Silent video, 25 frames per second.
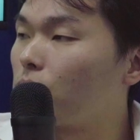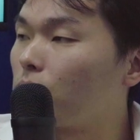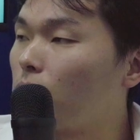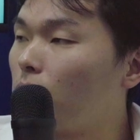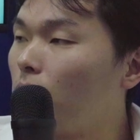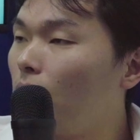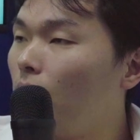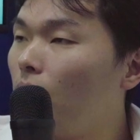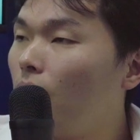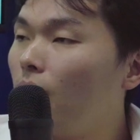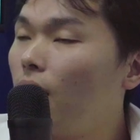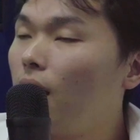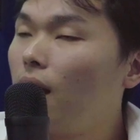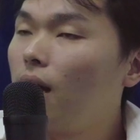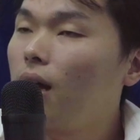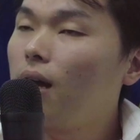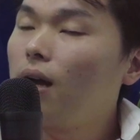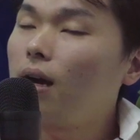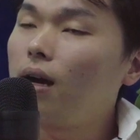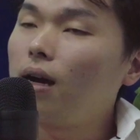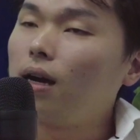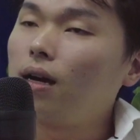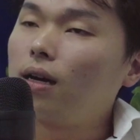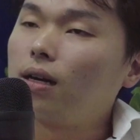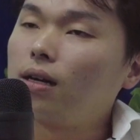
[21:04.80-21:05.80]
also.
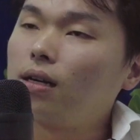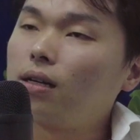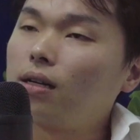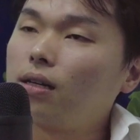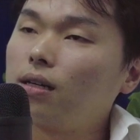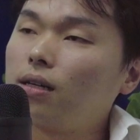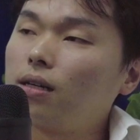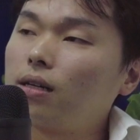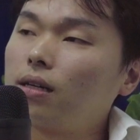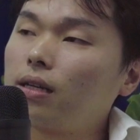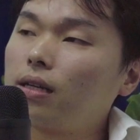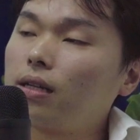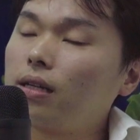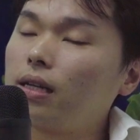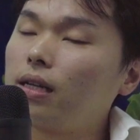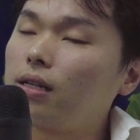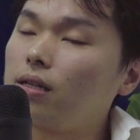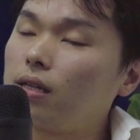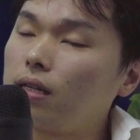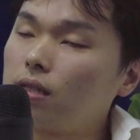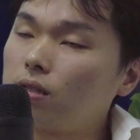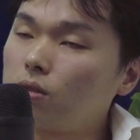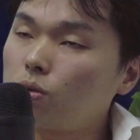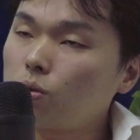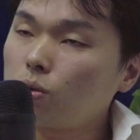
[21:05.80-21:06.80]
Uh, and,
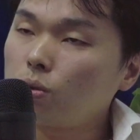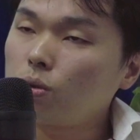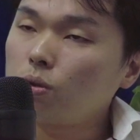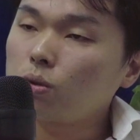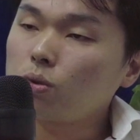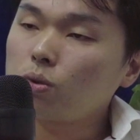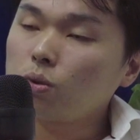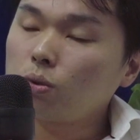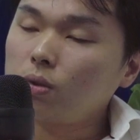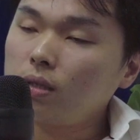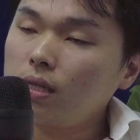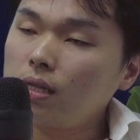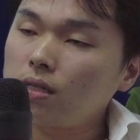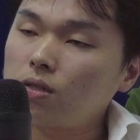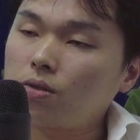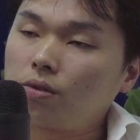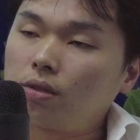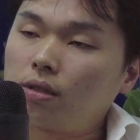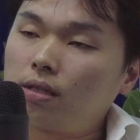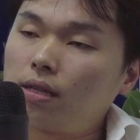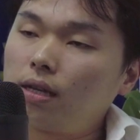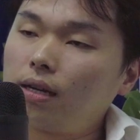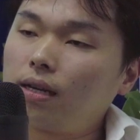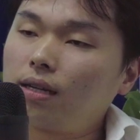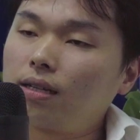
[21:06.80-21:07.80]
and and so so that's
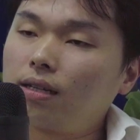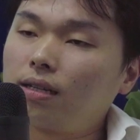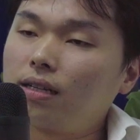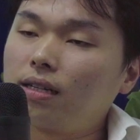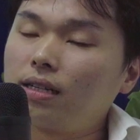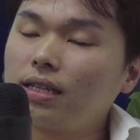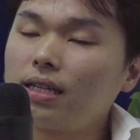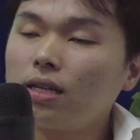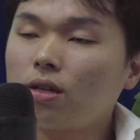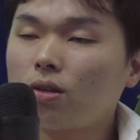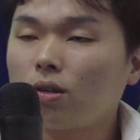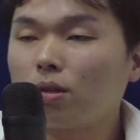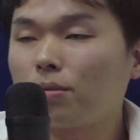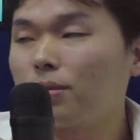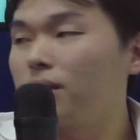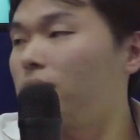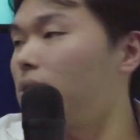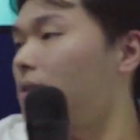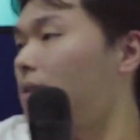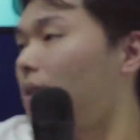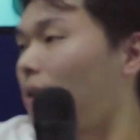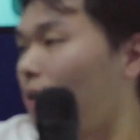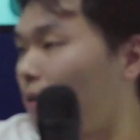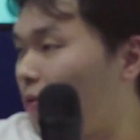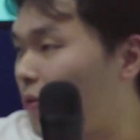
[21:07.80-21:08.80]
on that. Uh,
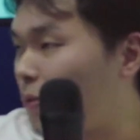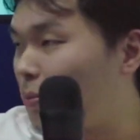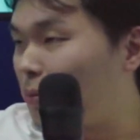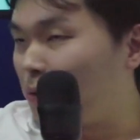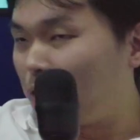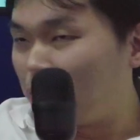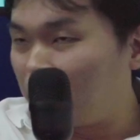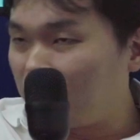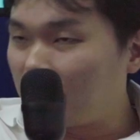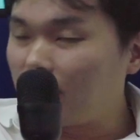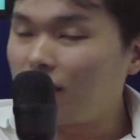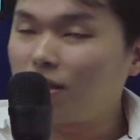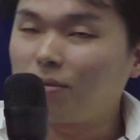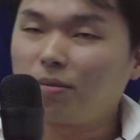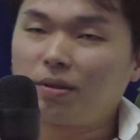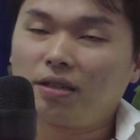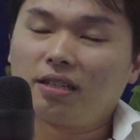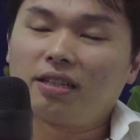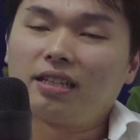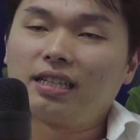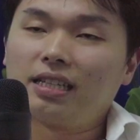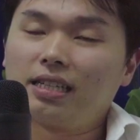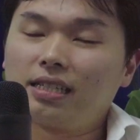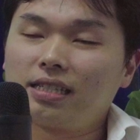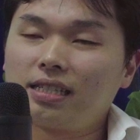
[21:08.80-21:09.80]
e-commerce, thank you for bringing it up.
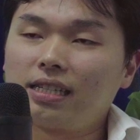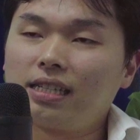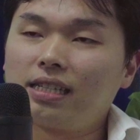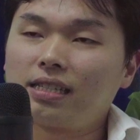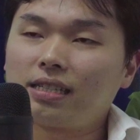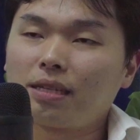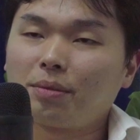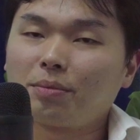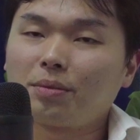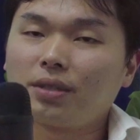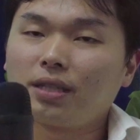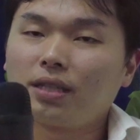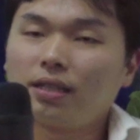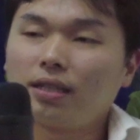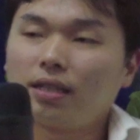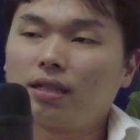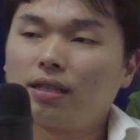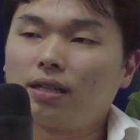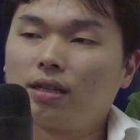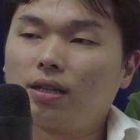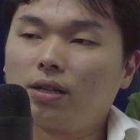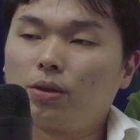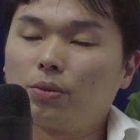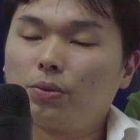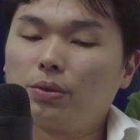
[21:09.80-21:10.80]
Uh, mm. Is is something
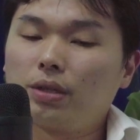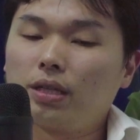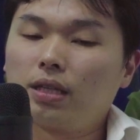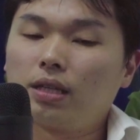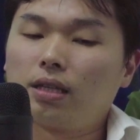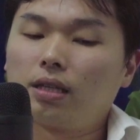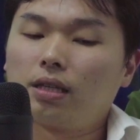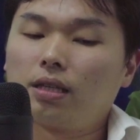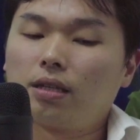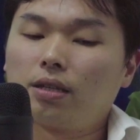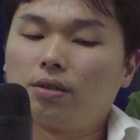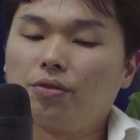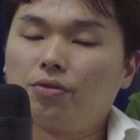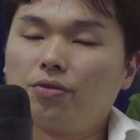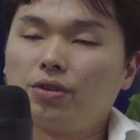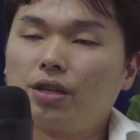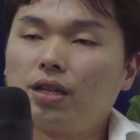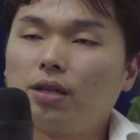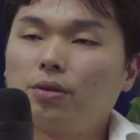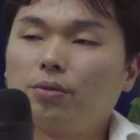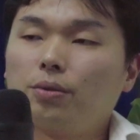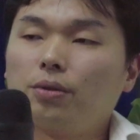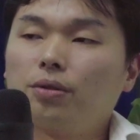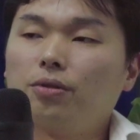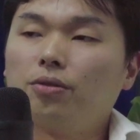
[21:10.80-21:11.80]
that uh, we
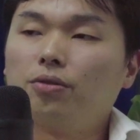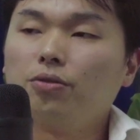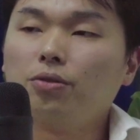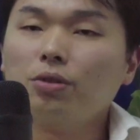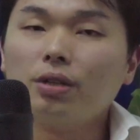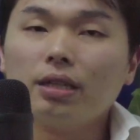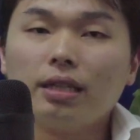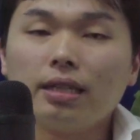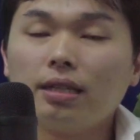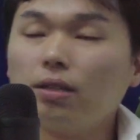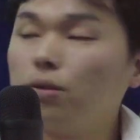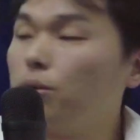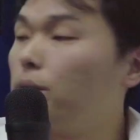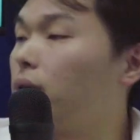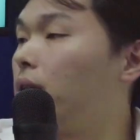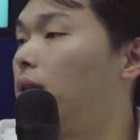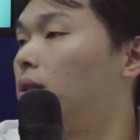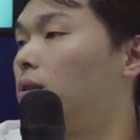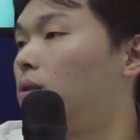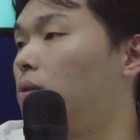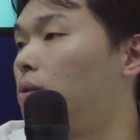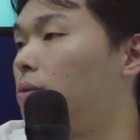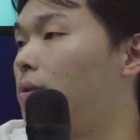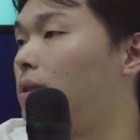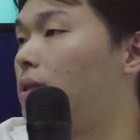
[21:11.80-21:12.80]
we were really
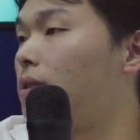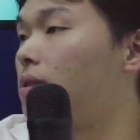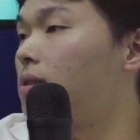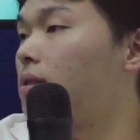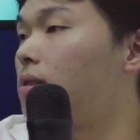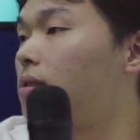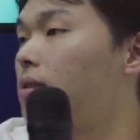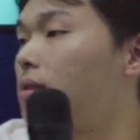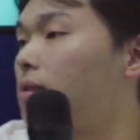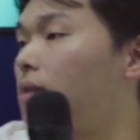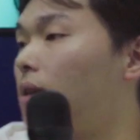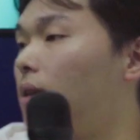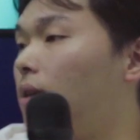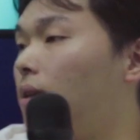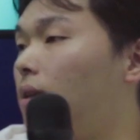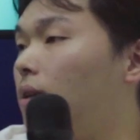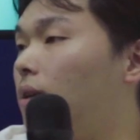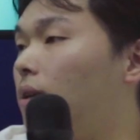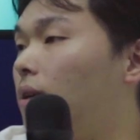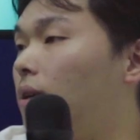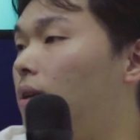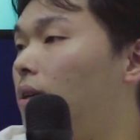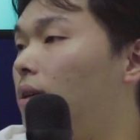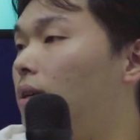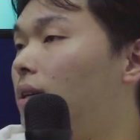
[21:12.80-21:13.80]
looking towards
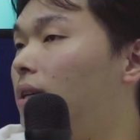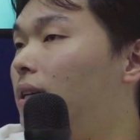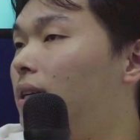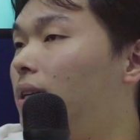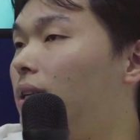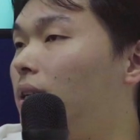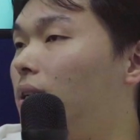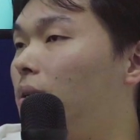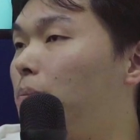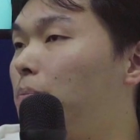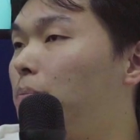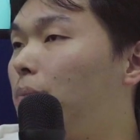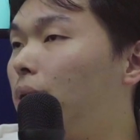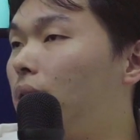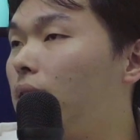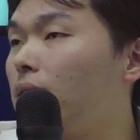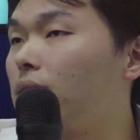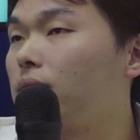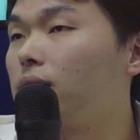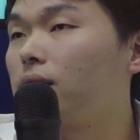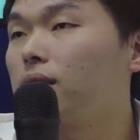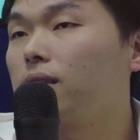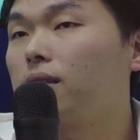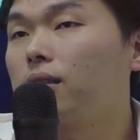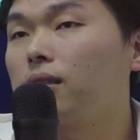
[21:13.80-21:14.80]
uh, in the
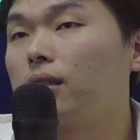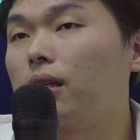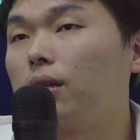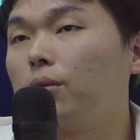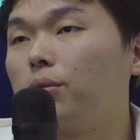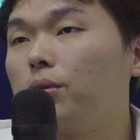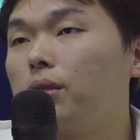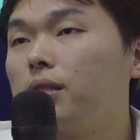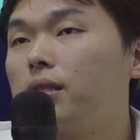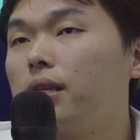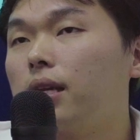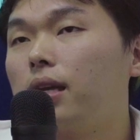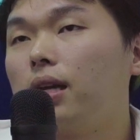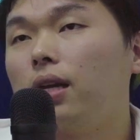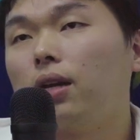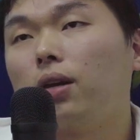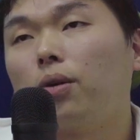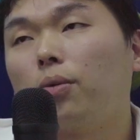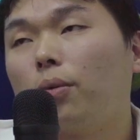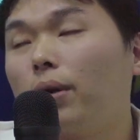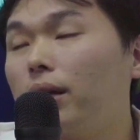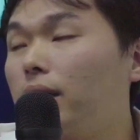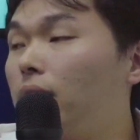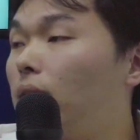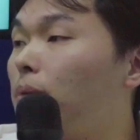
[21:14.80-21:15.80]
past. I would say
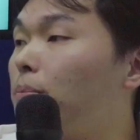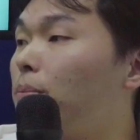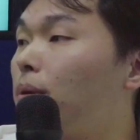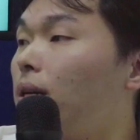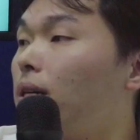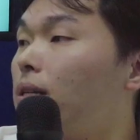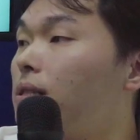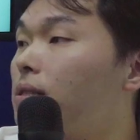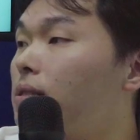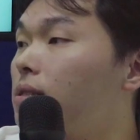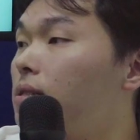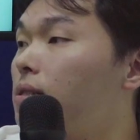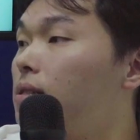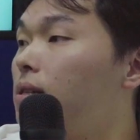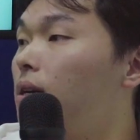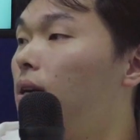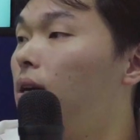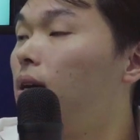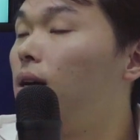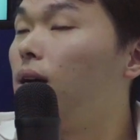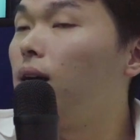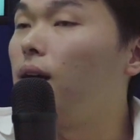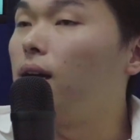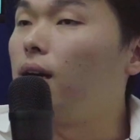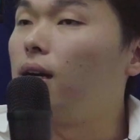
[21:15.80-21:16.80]
one year plus. Right.
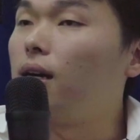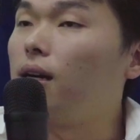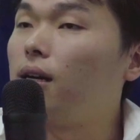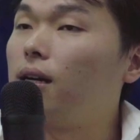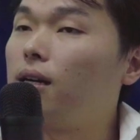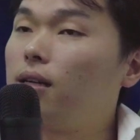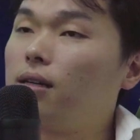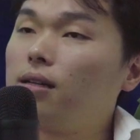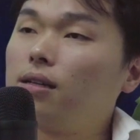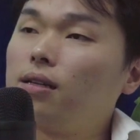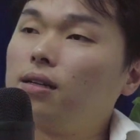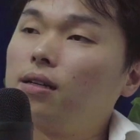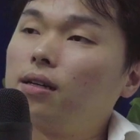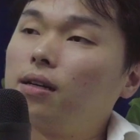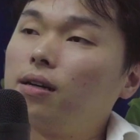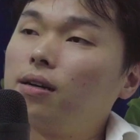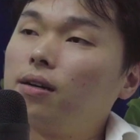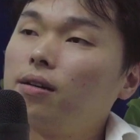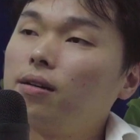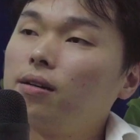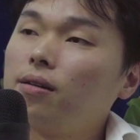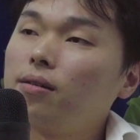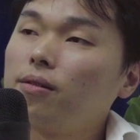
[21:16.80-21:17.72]
Uh,